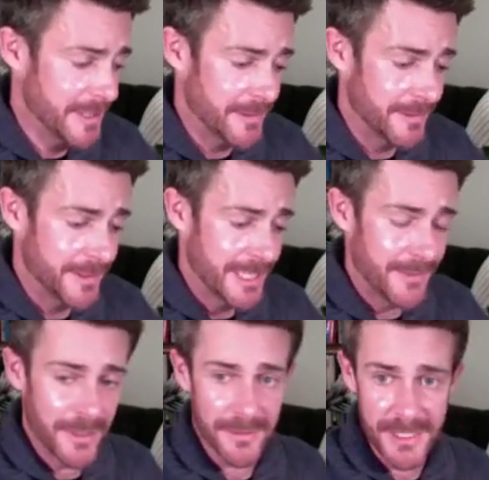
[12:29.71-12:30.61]
you know
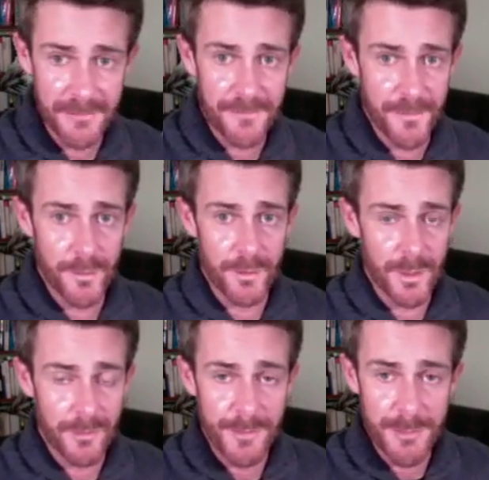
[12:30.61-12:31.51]
chemicals in food,
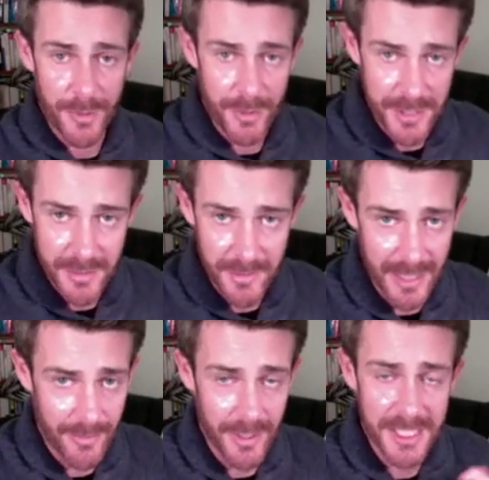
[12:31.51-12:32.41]
whether it be personal
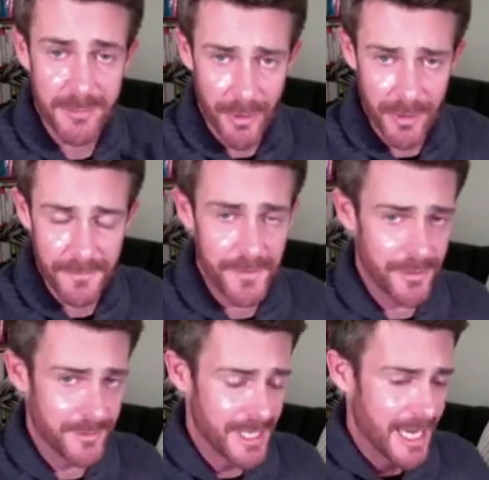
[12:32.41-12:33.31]
care products,
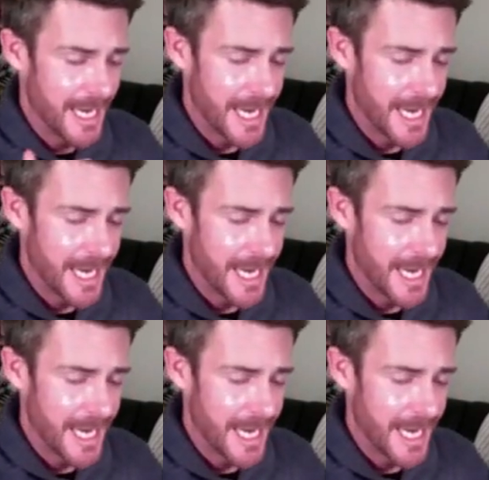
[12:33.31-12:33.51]
perfumes,